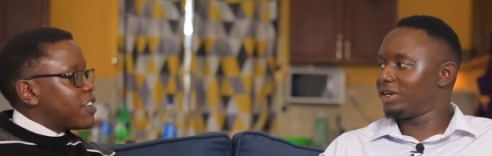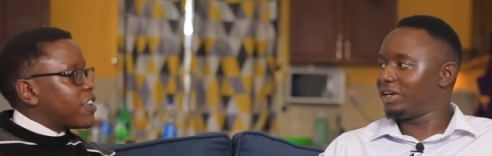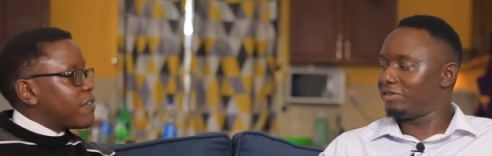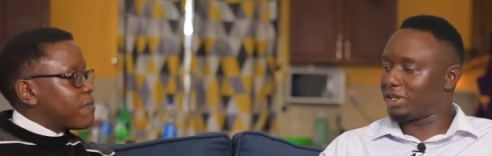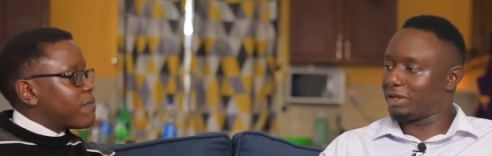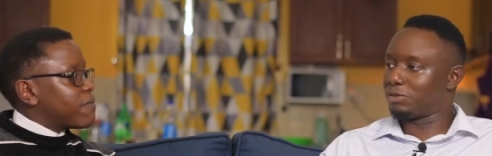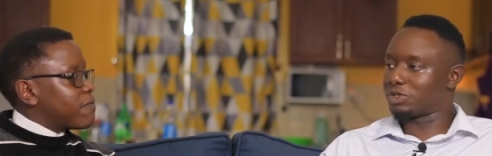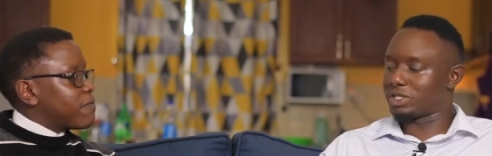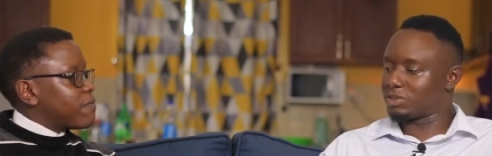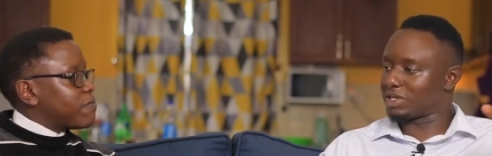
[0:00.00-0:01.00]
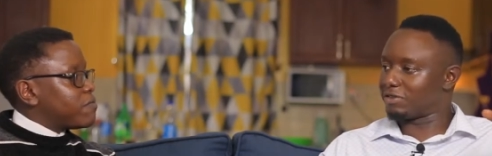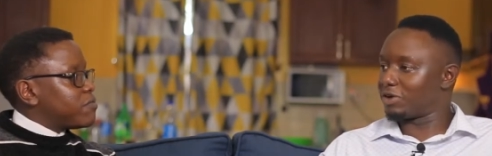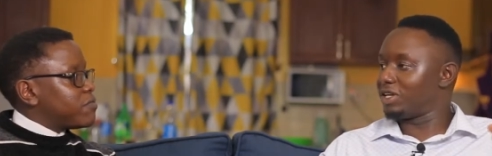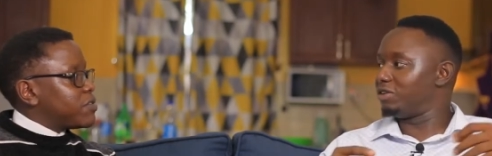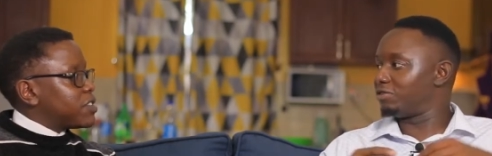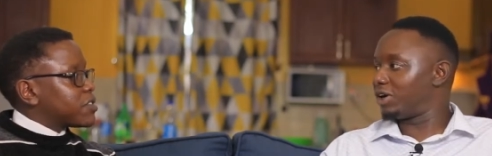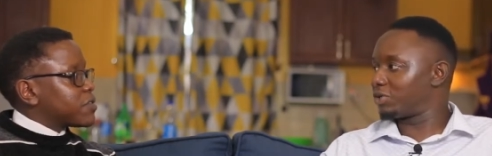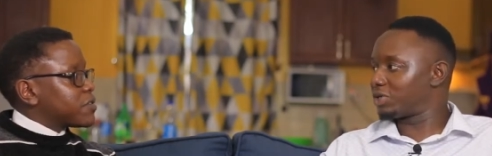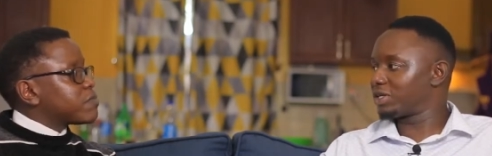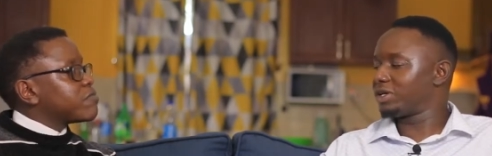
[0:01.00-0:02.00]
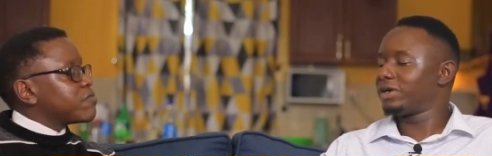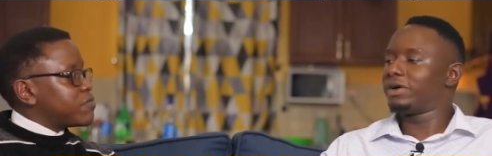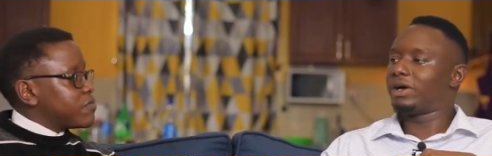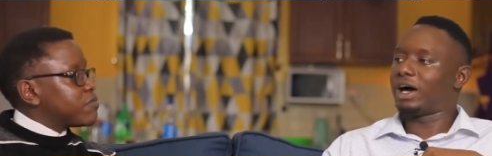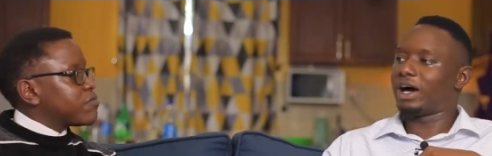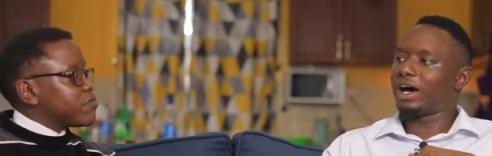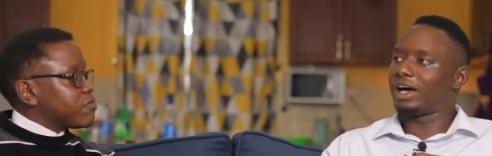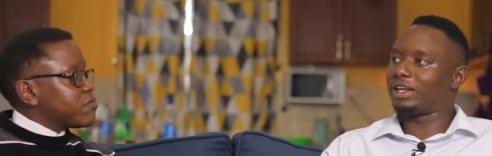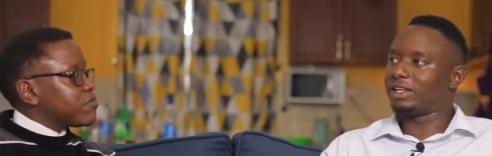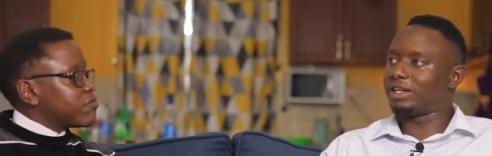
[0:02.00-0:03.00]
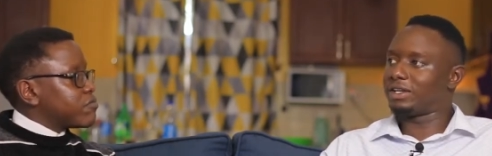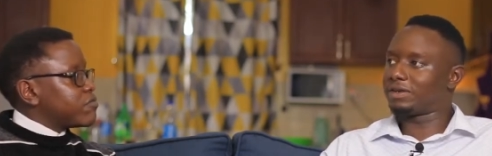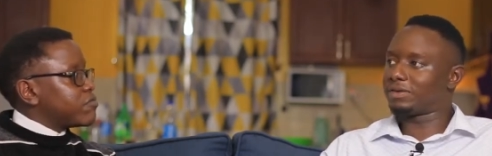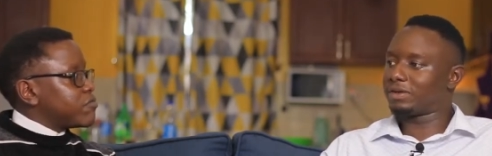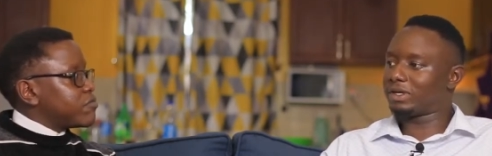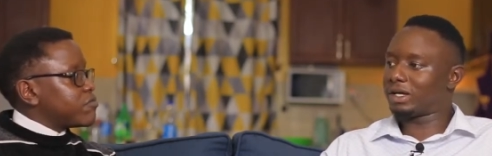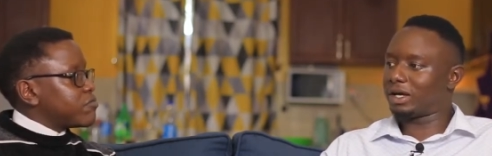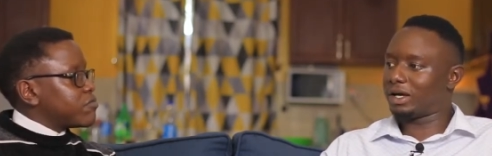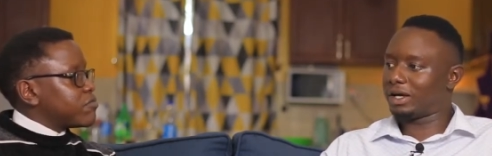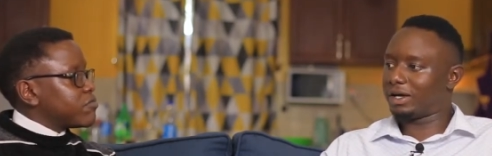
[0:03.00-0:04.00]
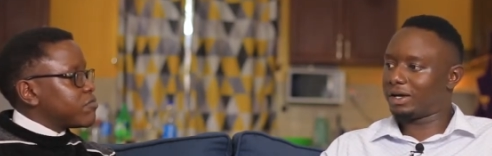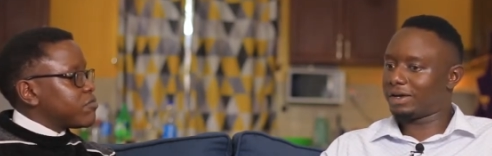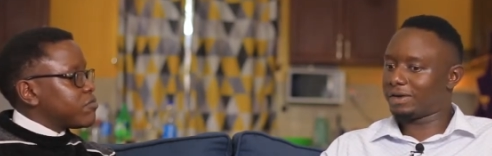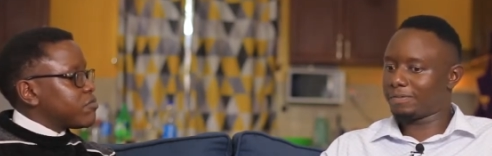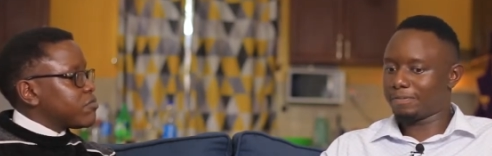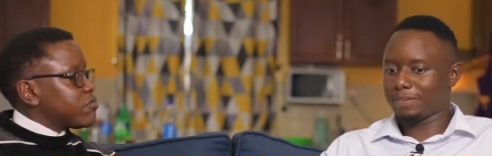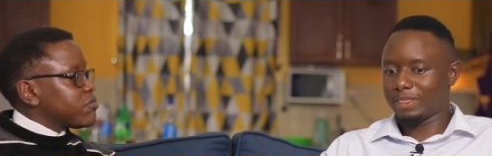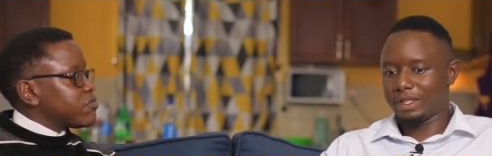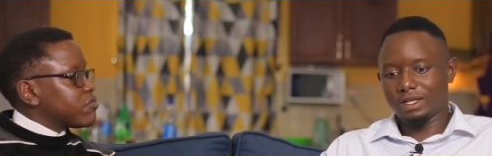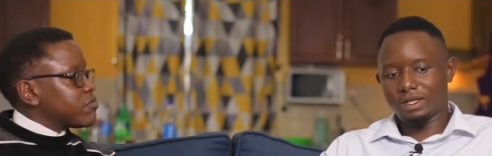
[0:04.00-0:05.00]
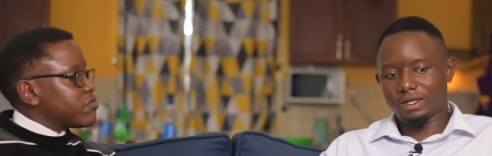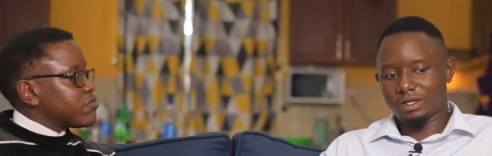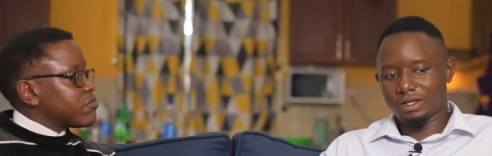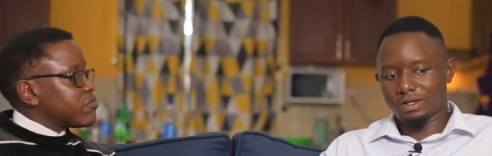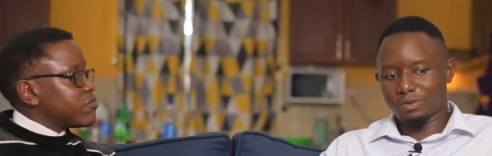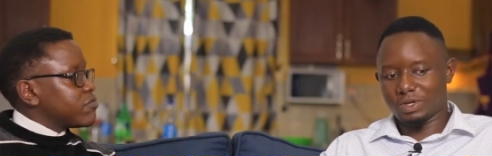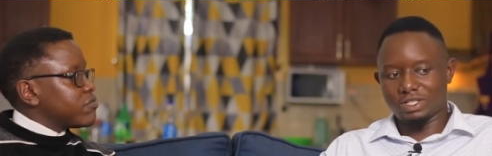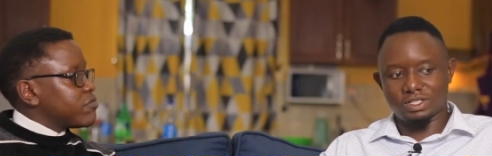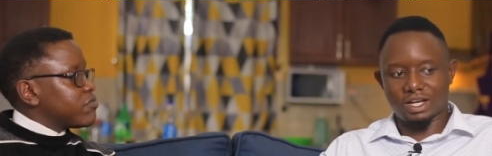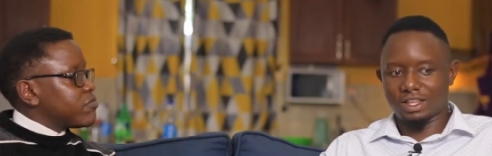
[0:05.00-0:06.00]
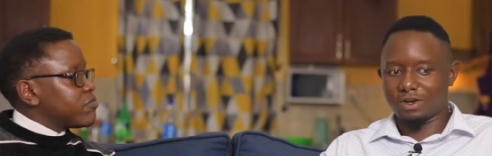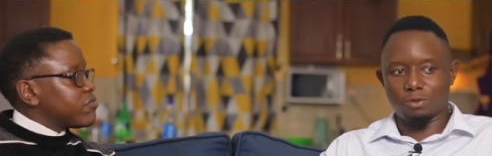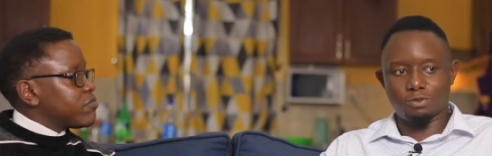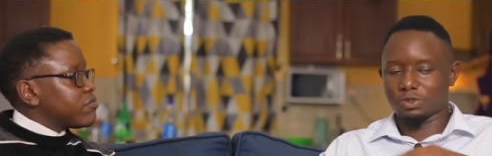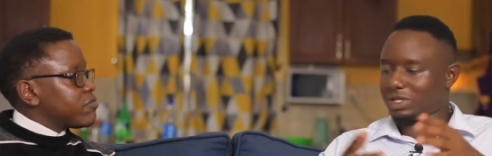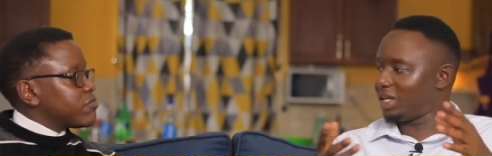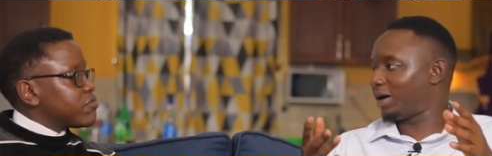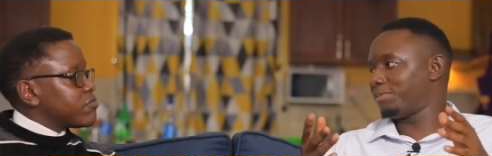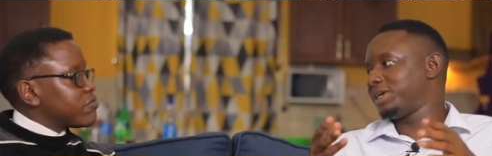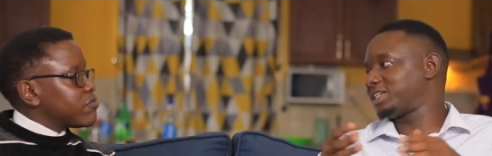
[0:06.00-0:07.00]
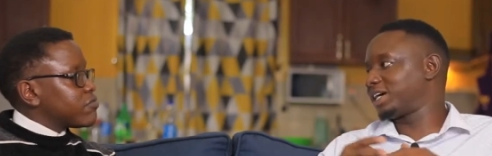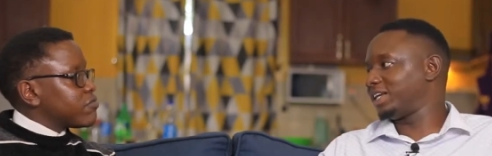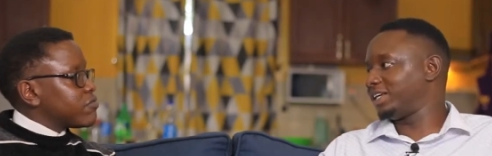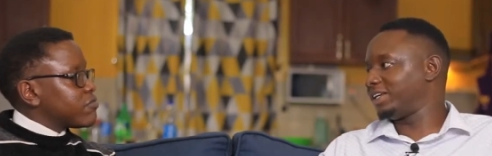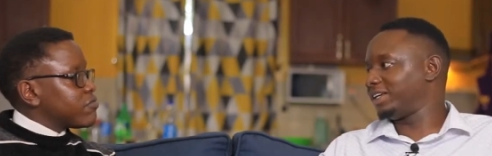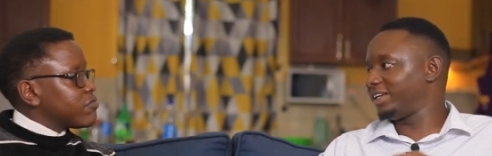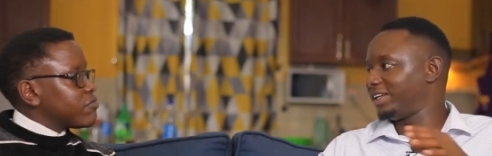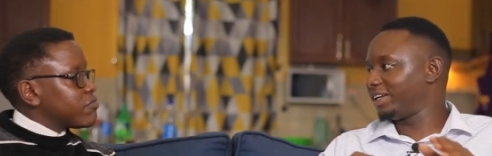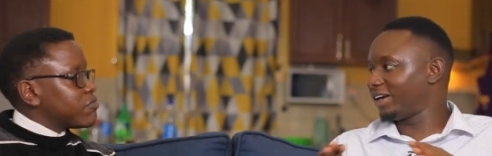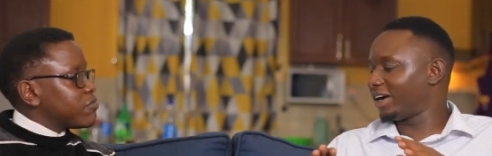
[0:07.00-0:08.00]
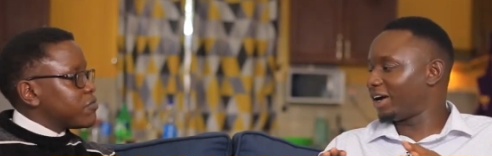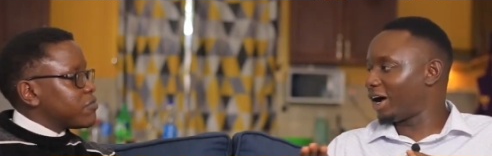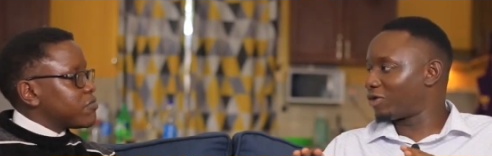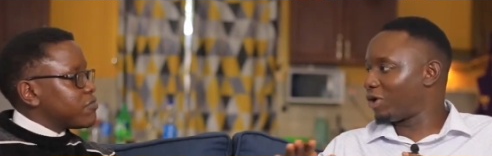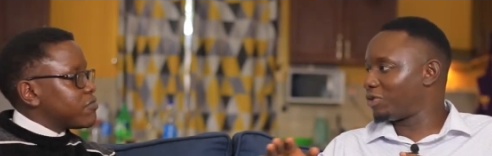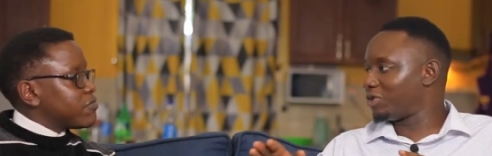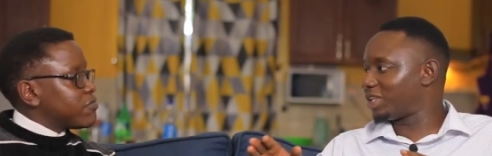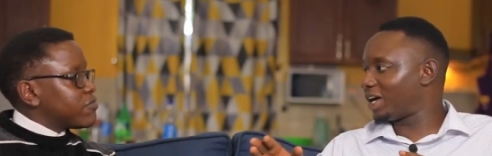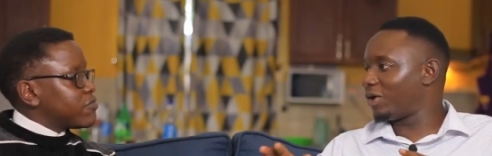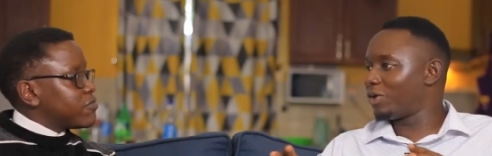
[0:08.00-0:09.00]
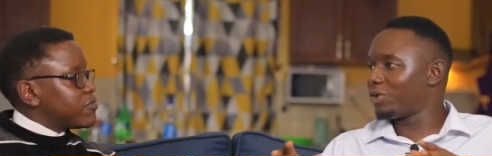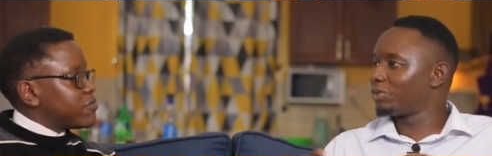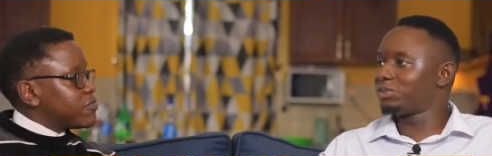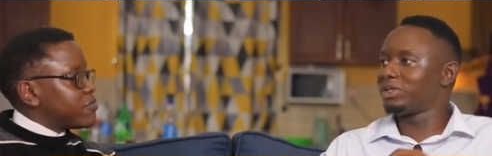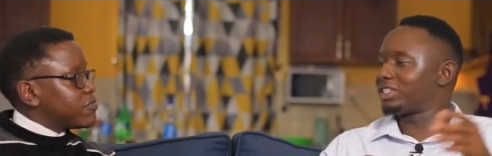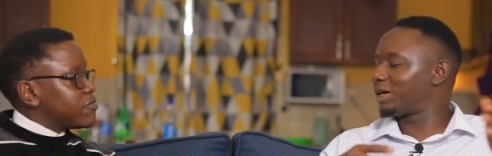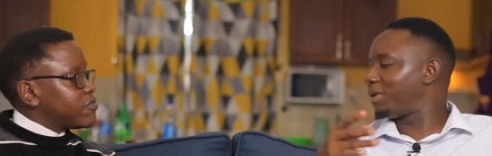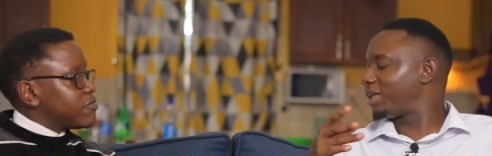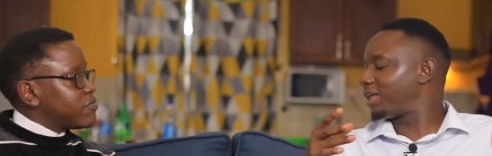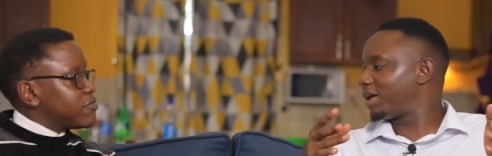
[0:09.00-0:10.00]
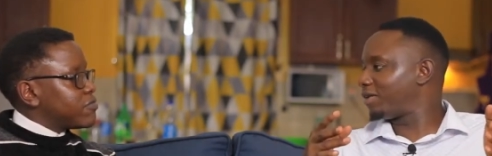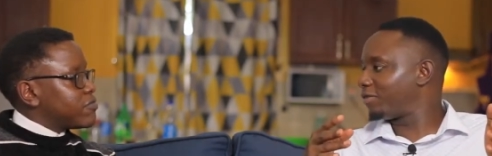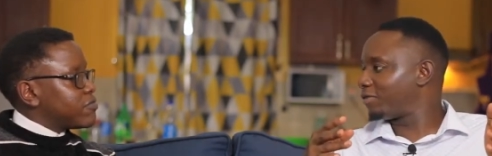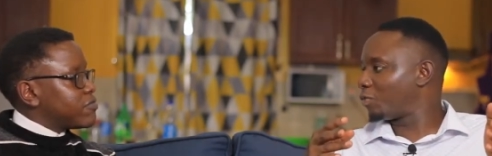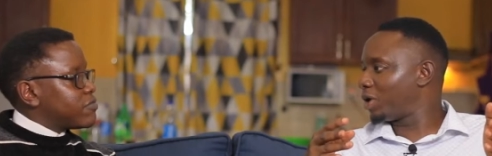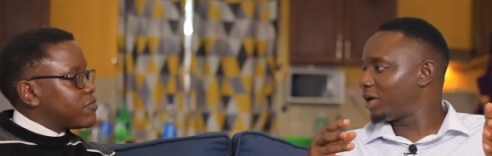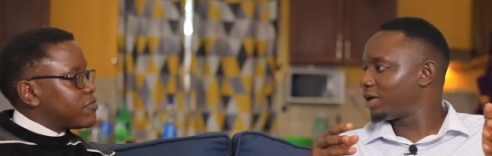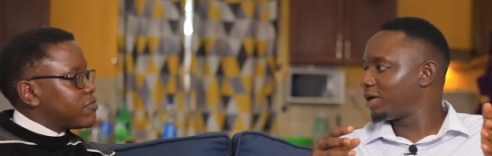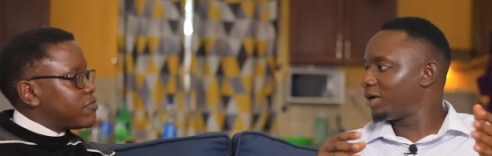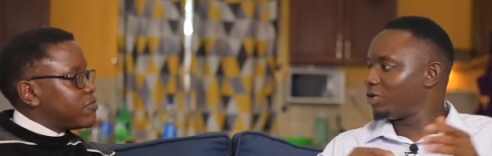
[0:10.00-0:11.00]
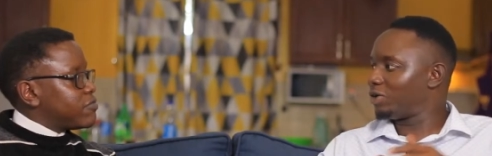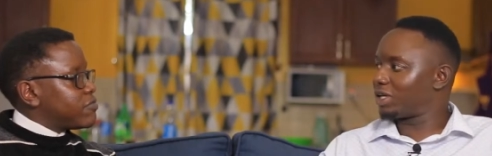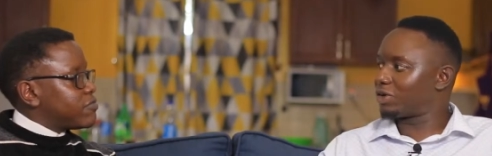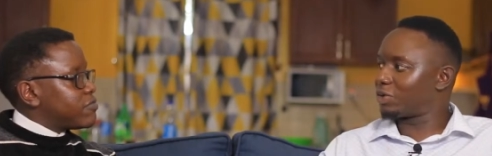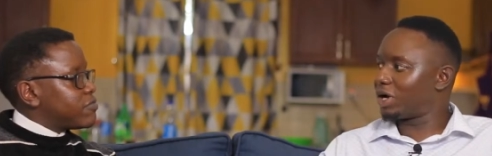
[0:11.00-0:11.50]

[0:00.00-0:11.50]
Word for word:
Speaker 1: Yeah. Even the Muslims are very devout. Uh, and then, uh, what is the other option? Yeah, basically uh, around there or some other way you think